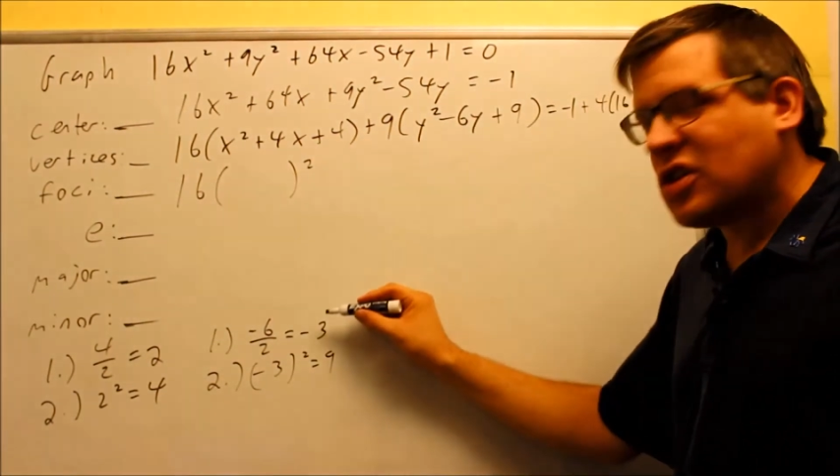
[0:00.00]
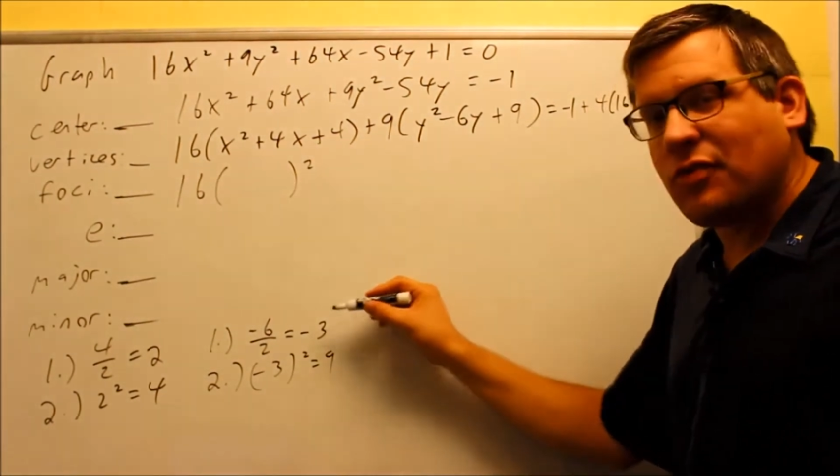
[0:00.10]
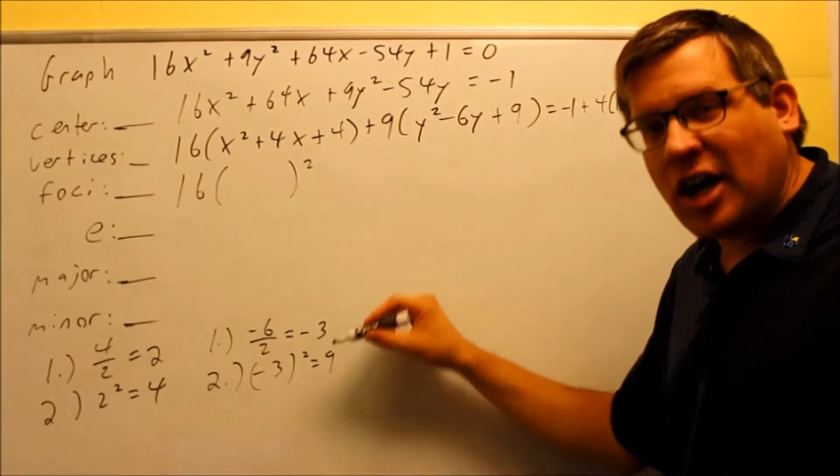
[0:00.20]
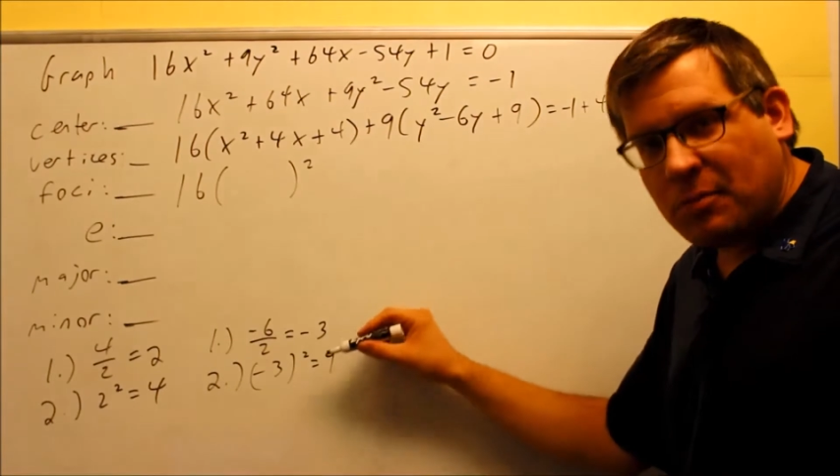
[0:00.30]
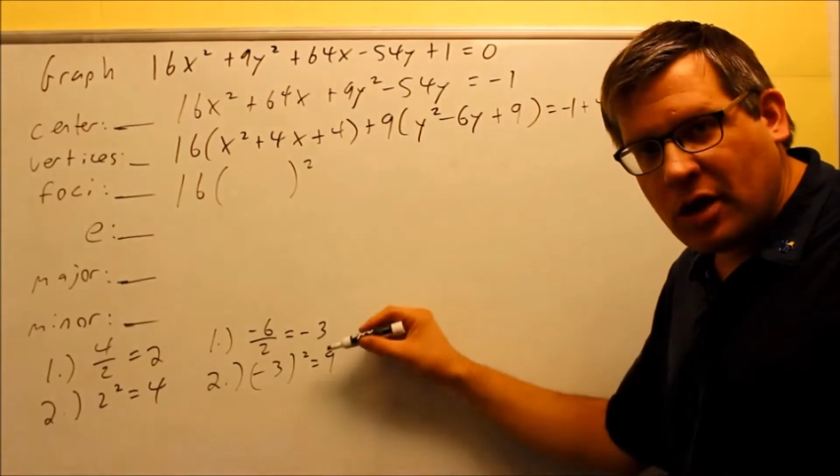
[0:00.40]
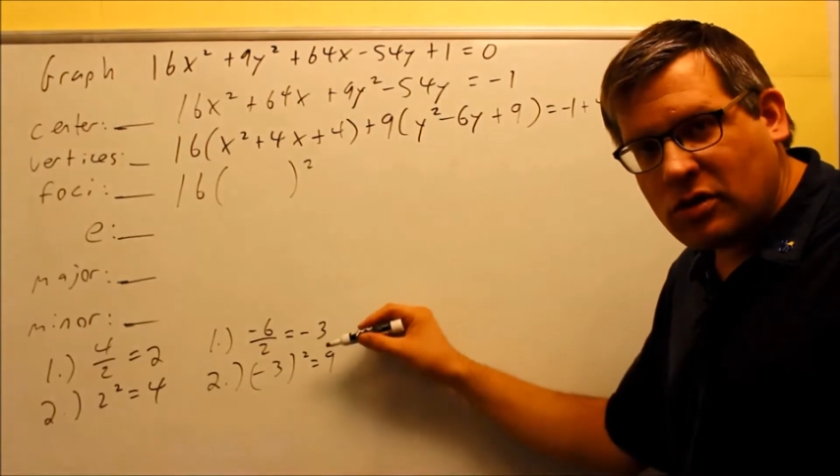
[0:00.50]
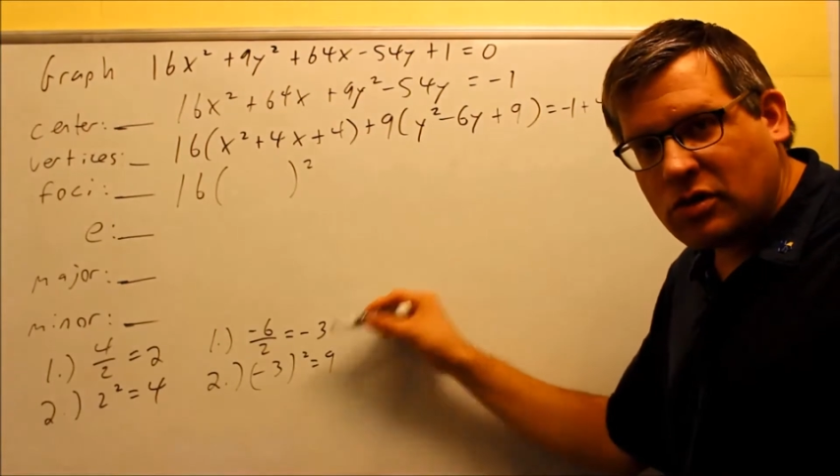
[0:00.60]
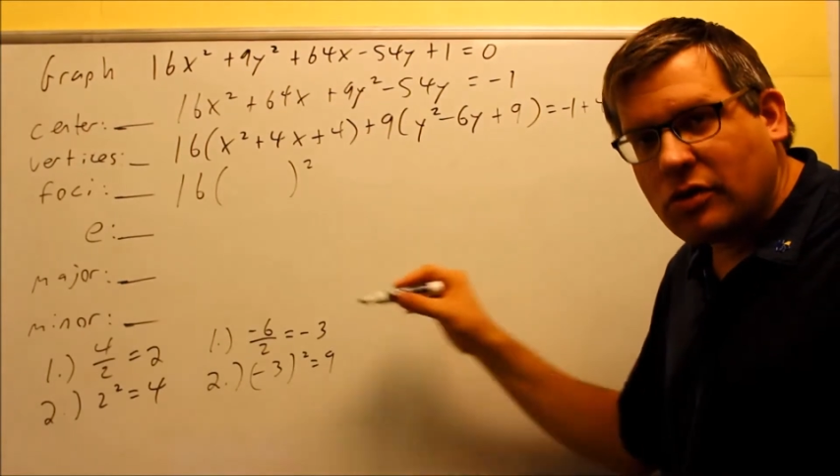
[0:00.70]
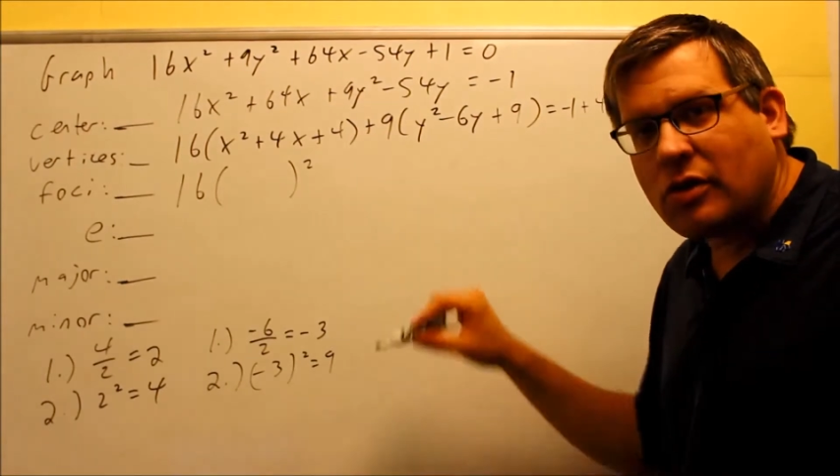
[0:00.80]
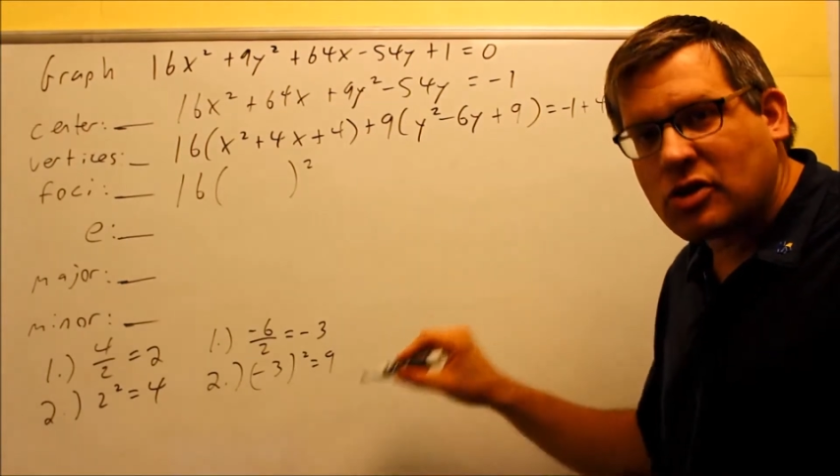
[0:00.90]
divide by
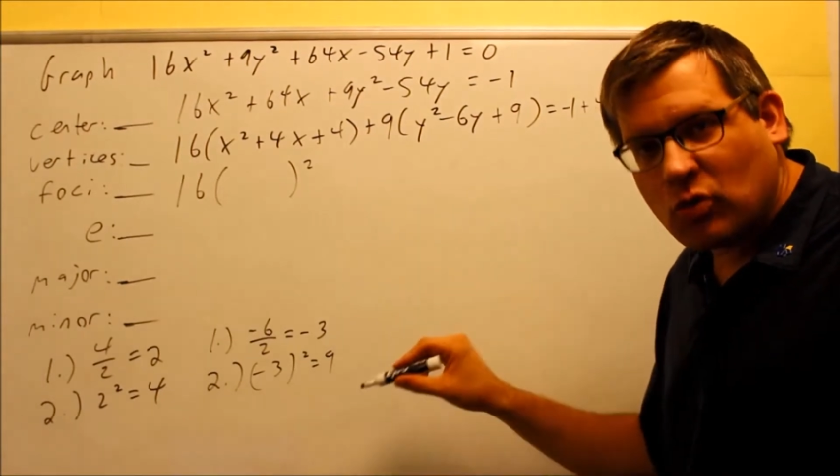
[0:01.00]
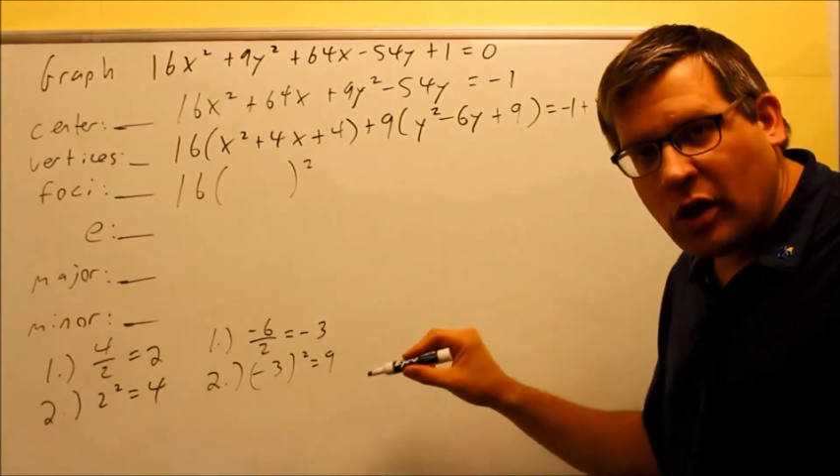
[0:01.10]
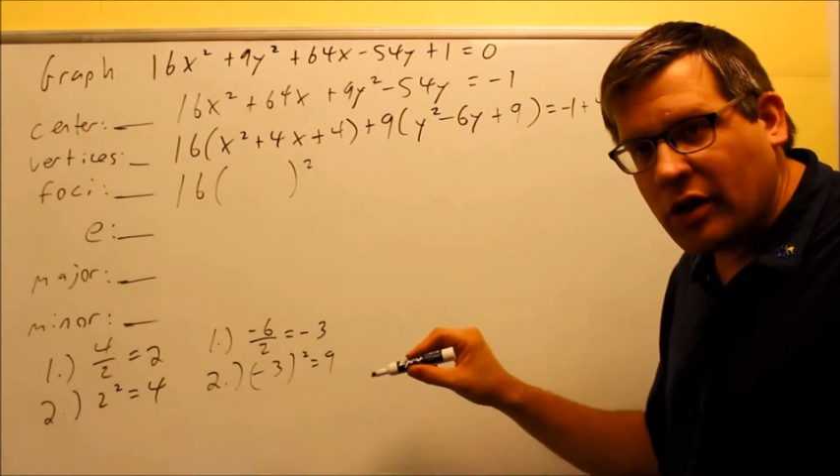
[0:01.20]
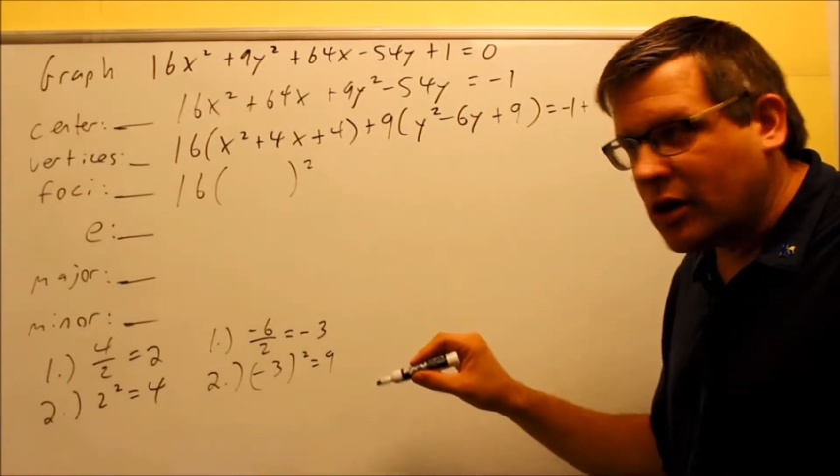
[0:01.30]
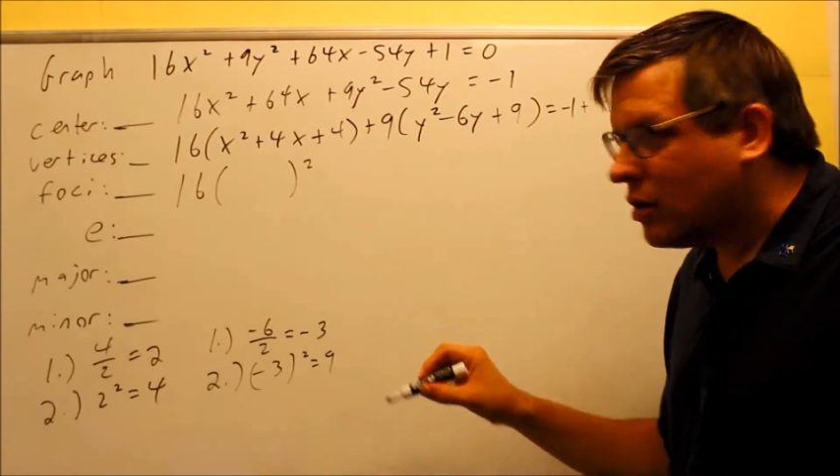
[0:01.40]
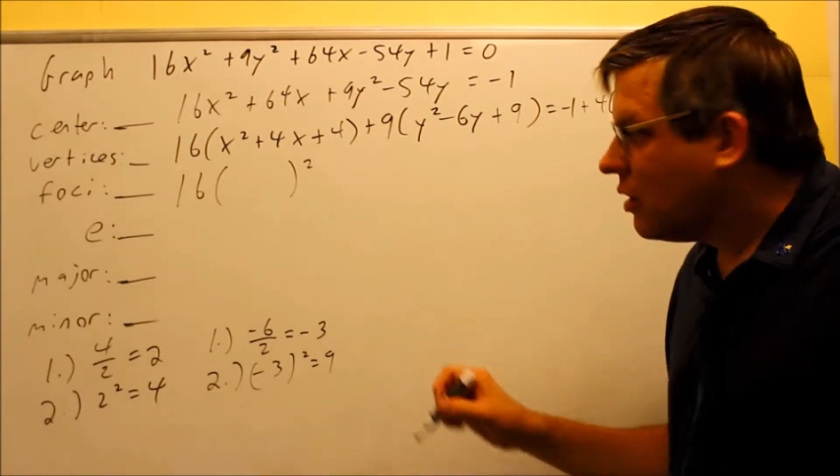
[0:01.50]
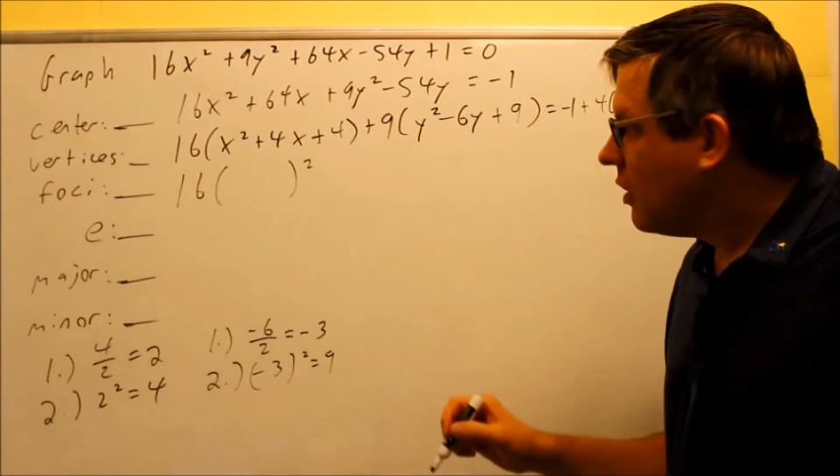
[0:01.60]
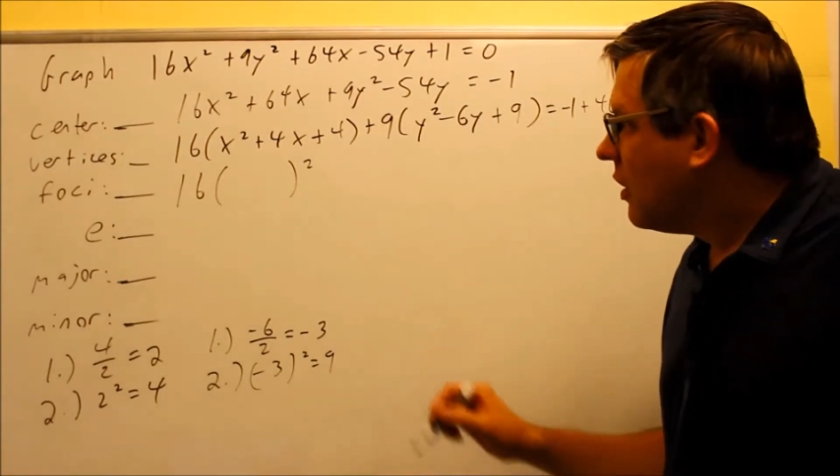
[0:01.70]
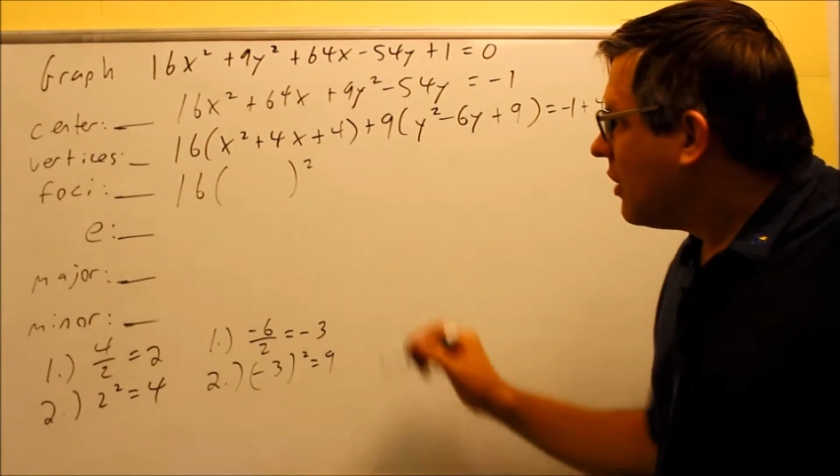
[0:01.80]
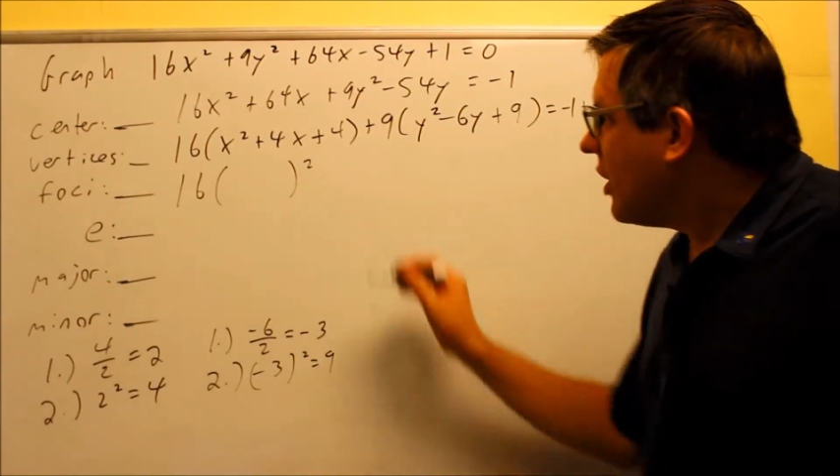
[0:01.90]
2 and square it,
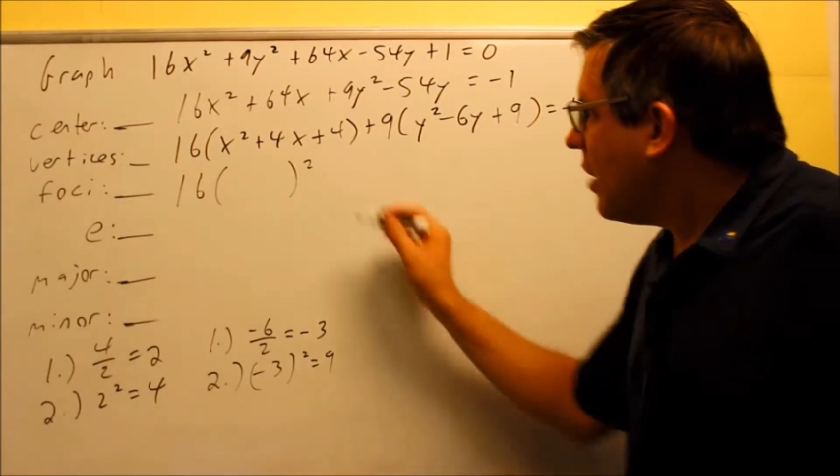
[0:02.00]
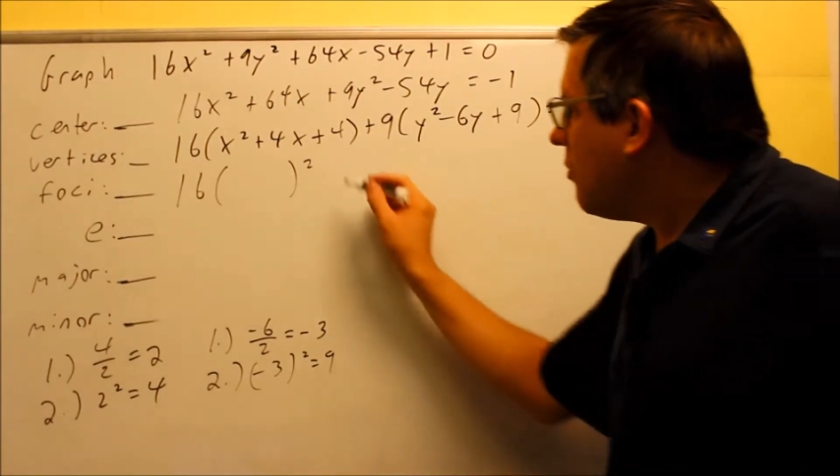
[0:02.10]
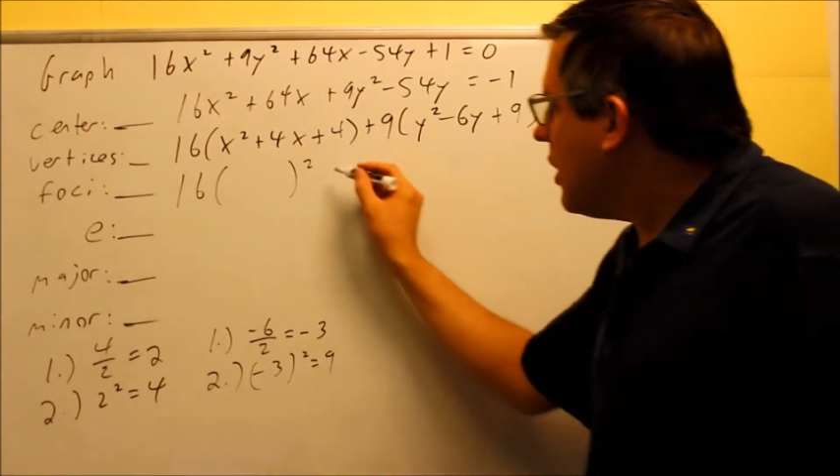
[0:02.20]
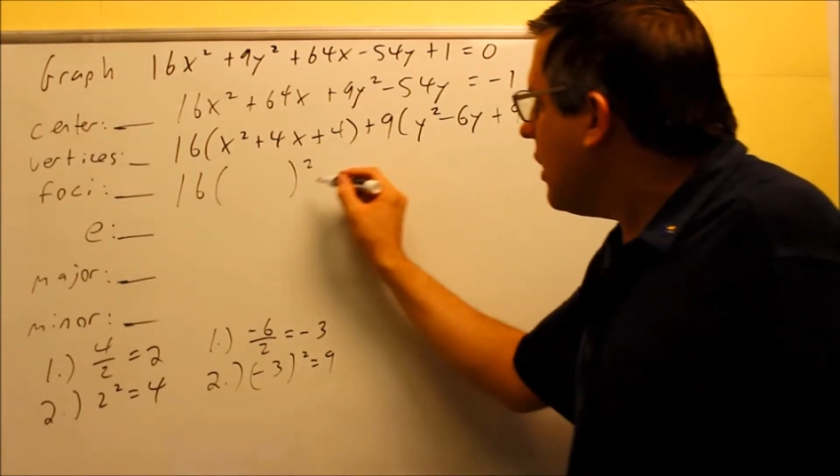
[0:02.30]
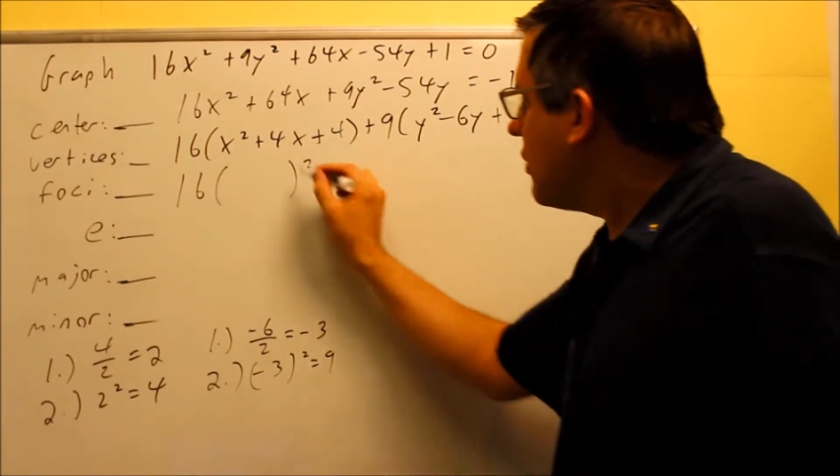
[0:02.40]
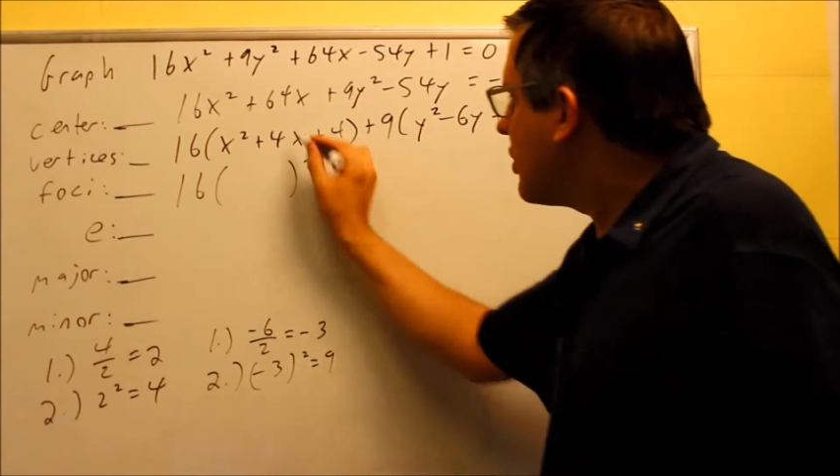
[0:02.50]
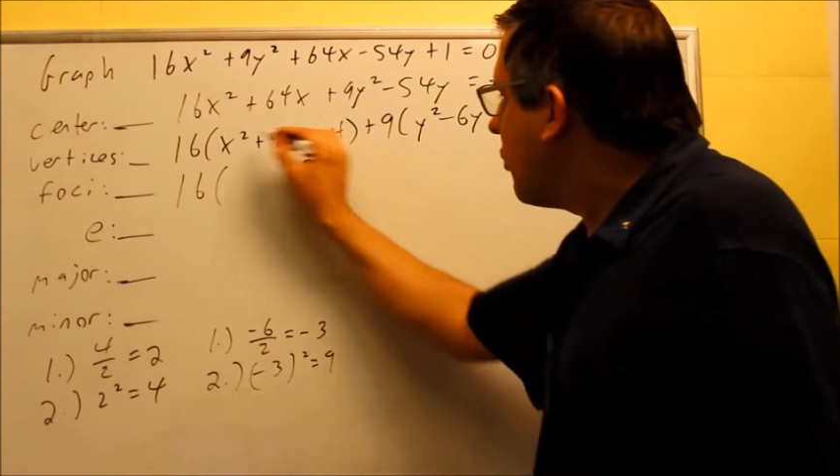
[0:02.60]
that means